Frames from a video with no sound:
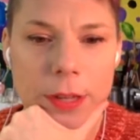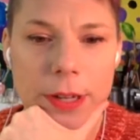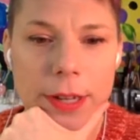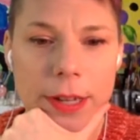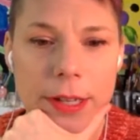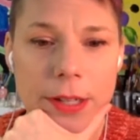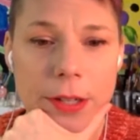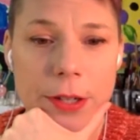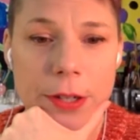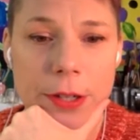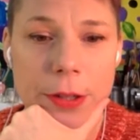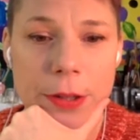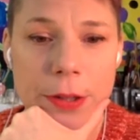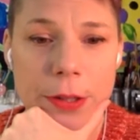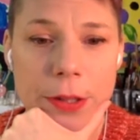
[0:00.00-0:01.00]
my hands aren't
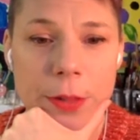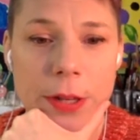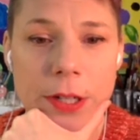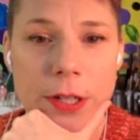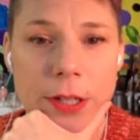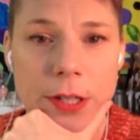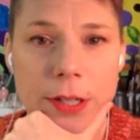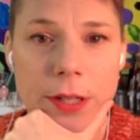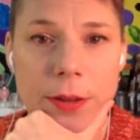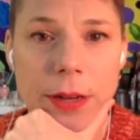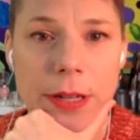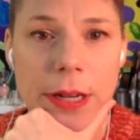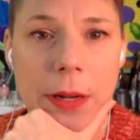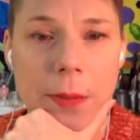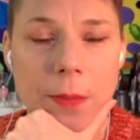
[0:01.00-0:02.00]
doing too much to see
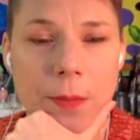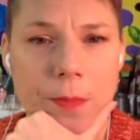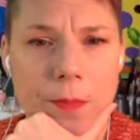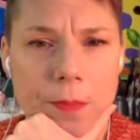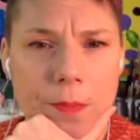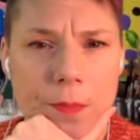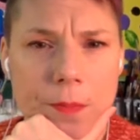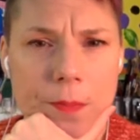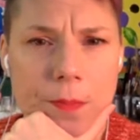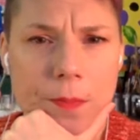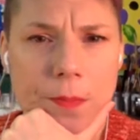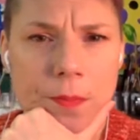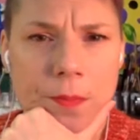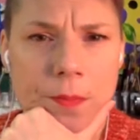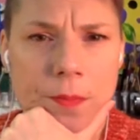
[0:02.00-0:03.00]
right
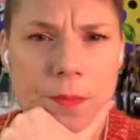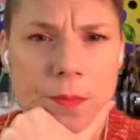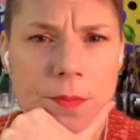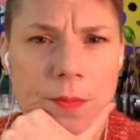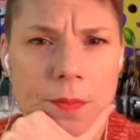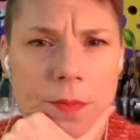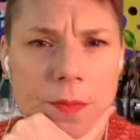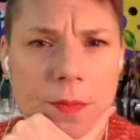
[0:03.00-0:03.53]
now.